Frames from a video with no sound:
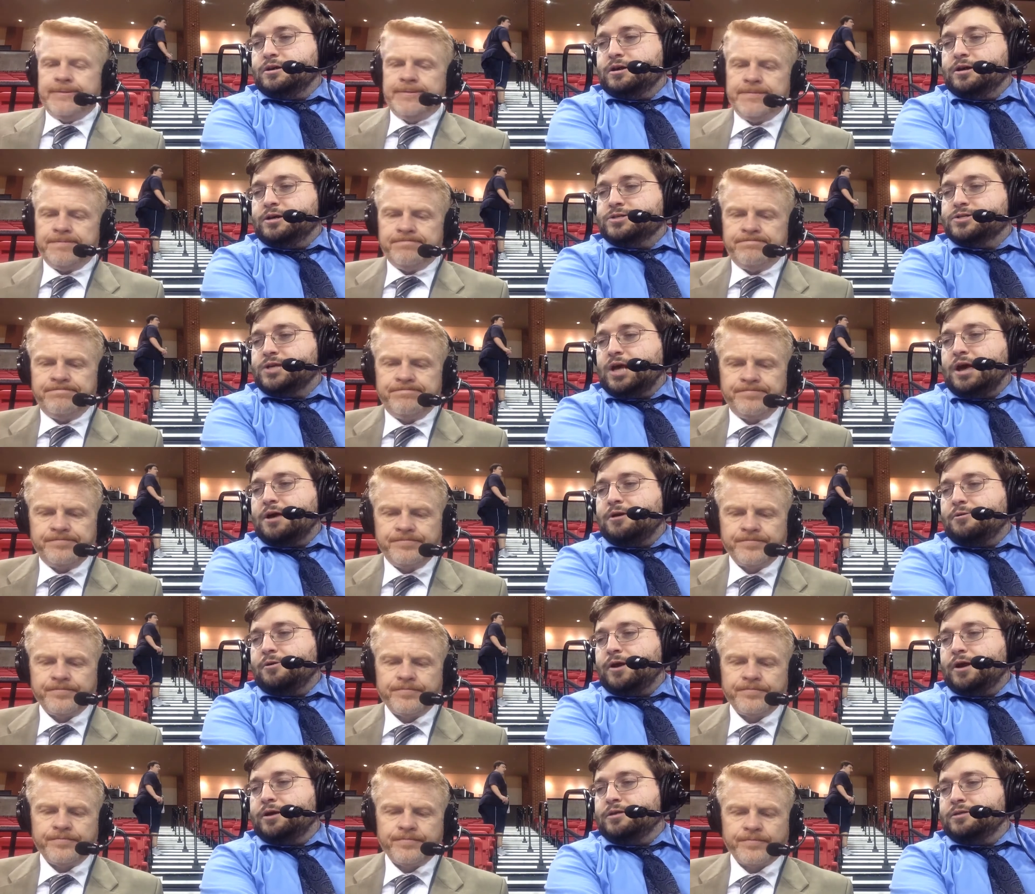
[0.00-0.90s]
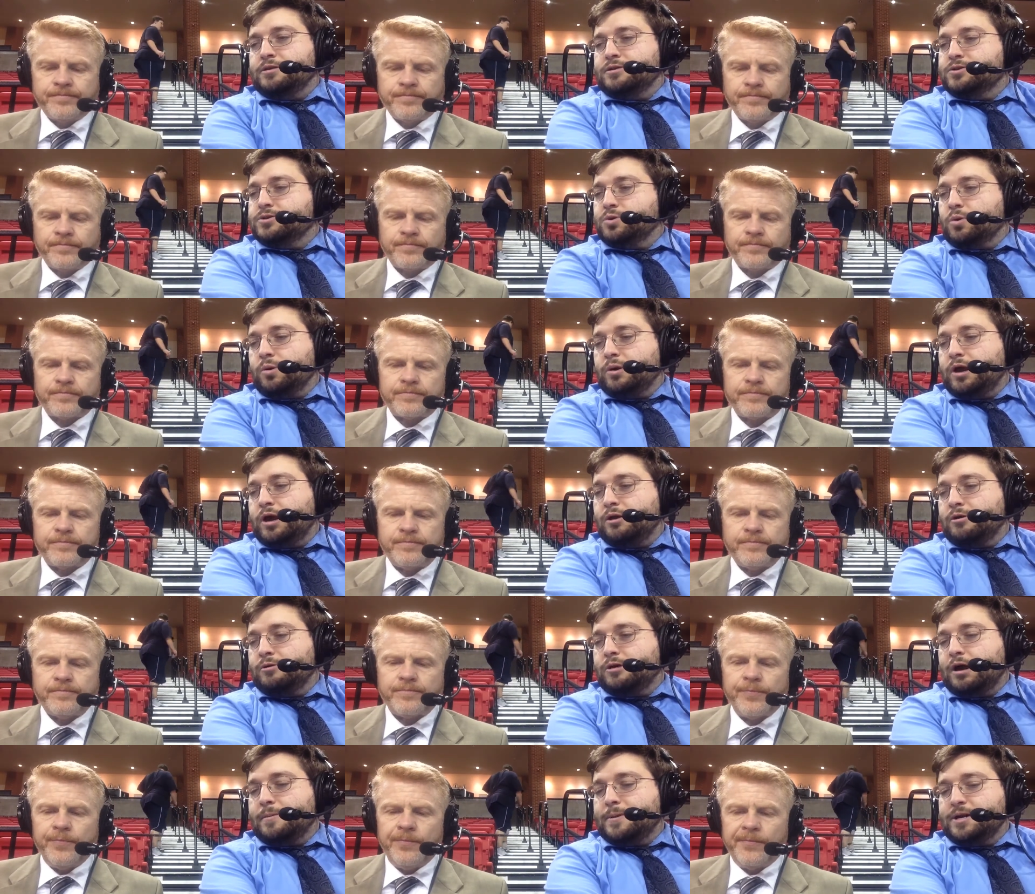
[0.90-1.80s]
Speaker 1: uh, Saturday. The
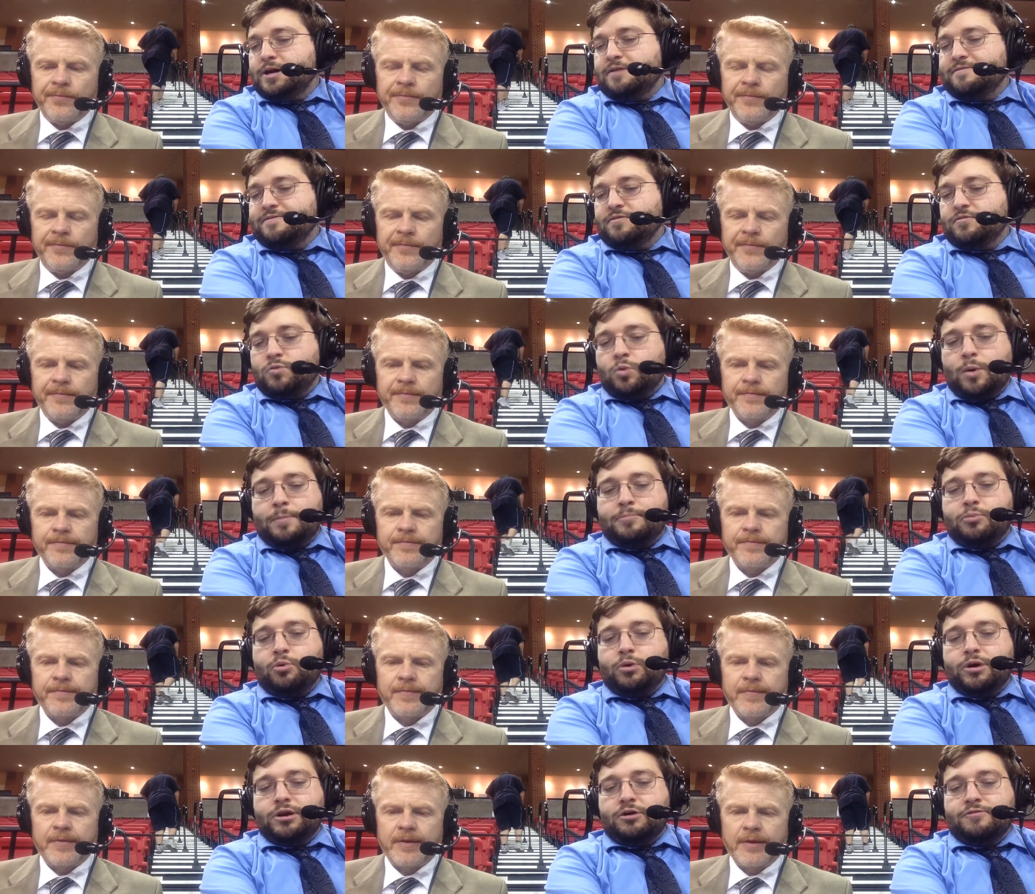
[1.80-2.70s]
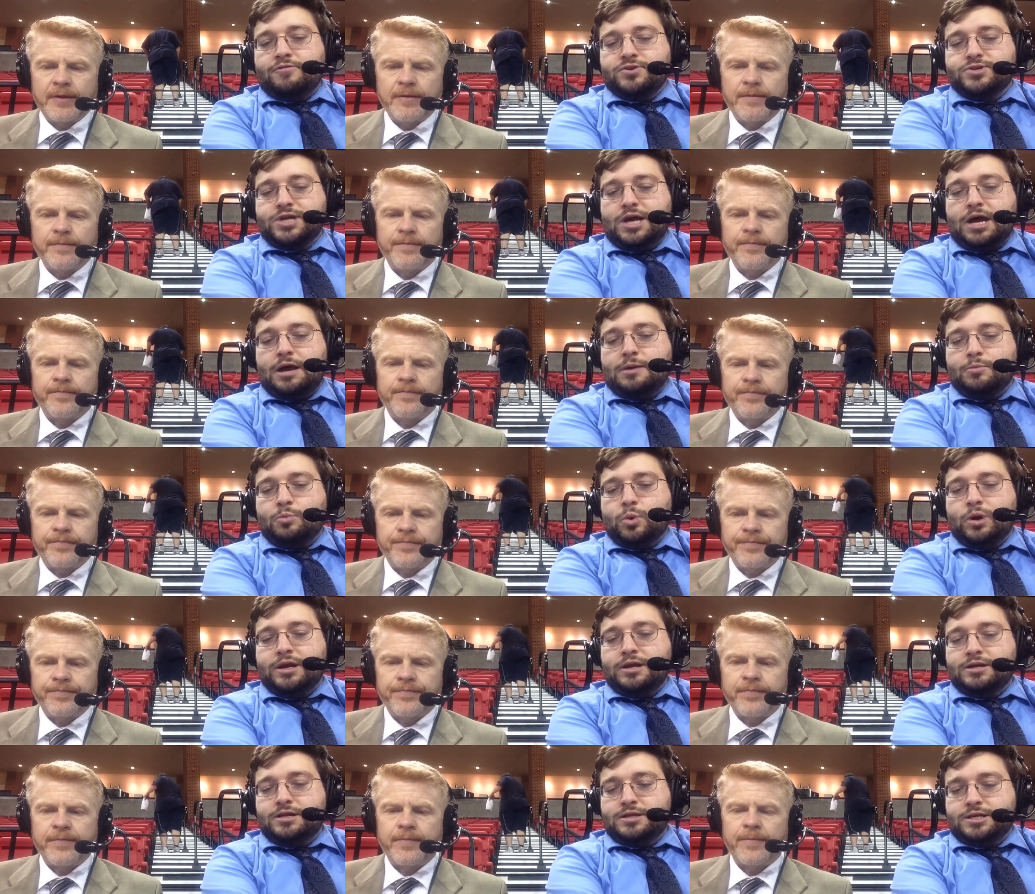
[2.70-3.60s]
Tornado coming off of a one-point overtime
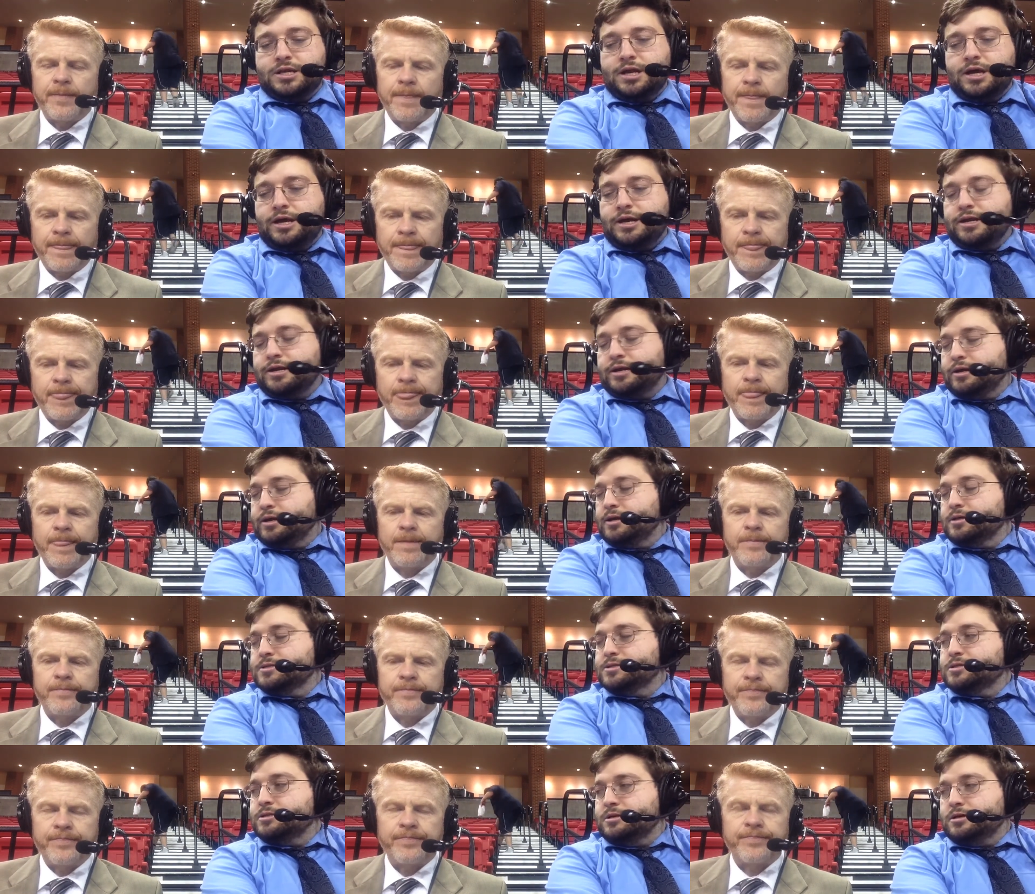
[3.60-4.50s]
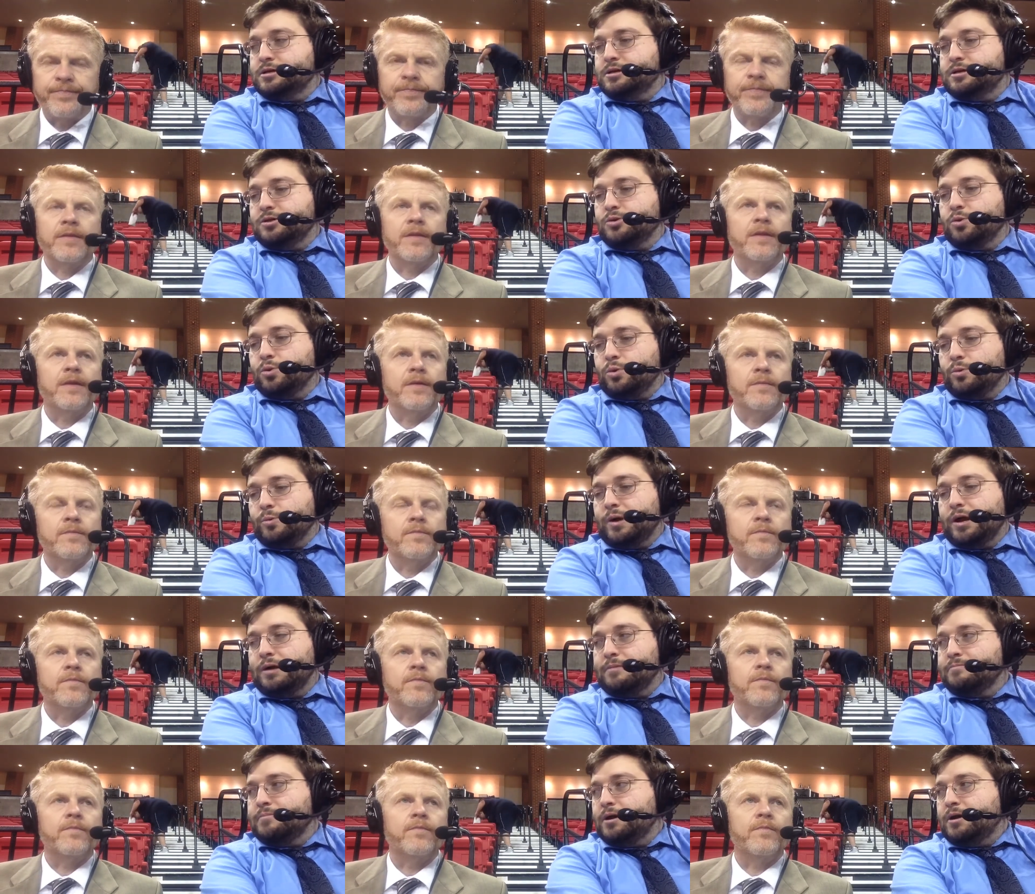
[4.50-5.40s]
win tonight against the
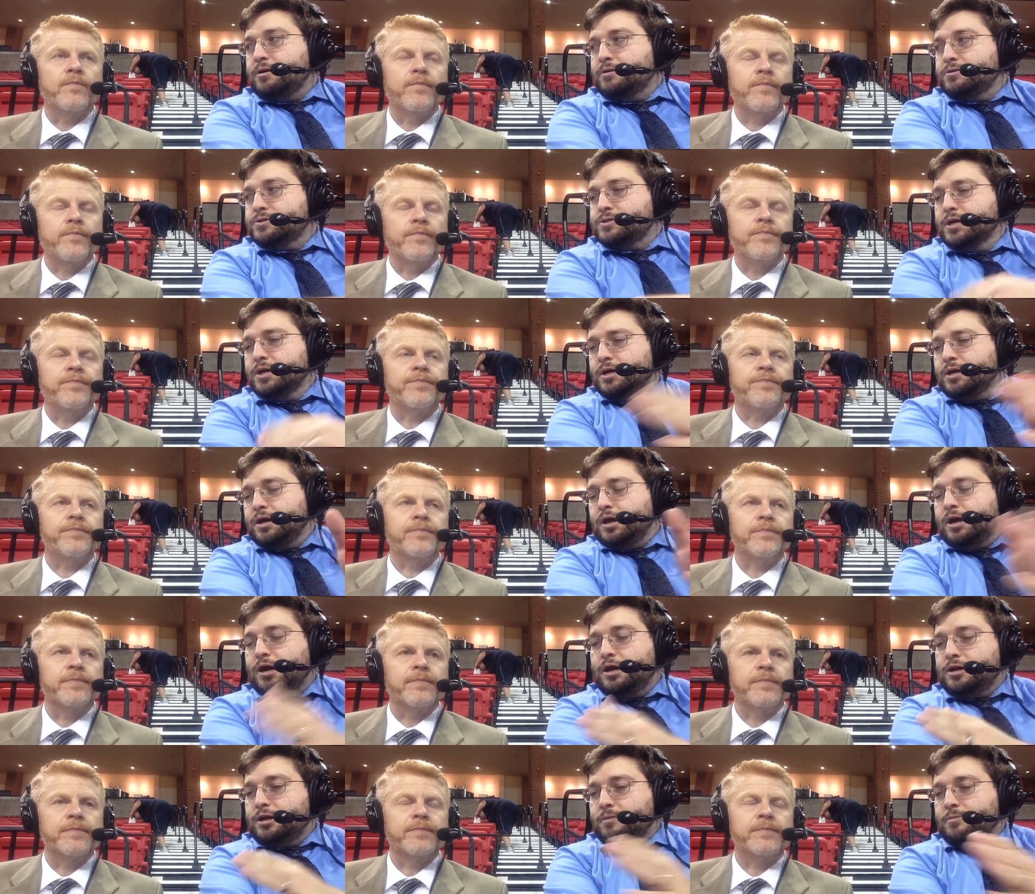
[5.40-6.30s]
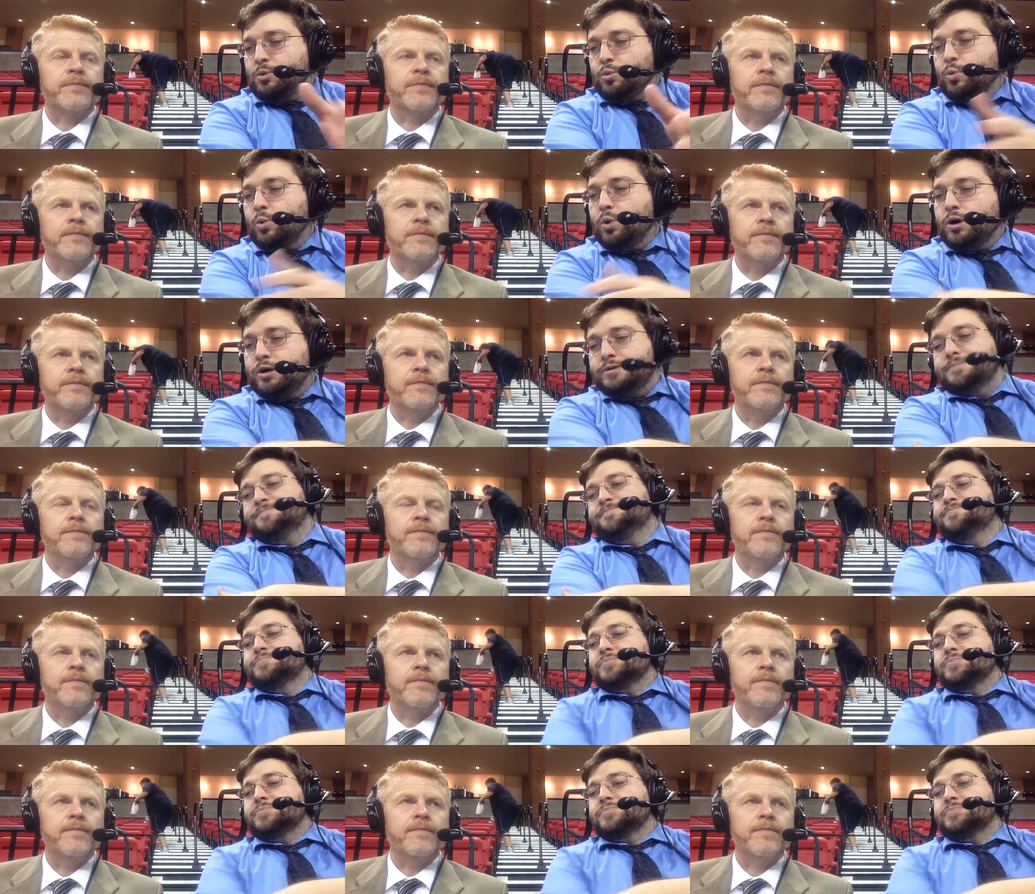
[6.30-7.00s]
Lenoir-Rhyne Bears. Uh, number one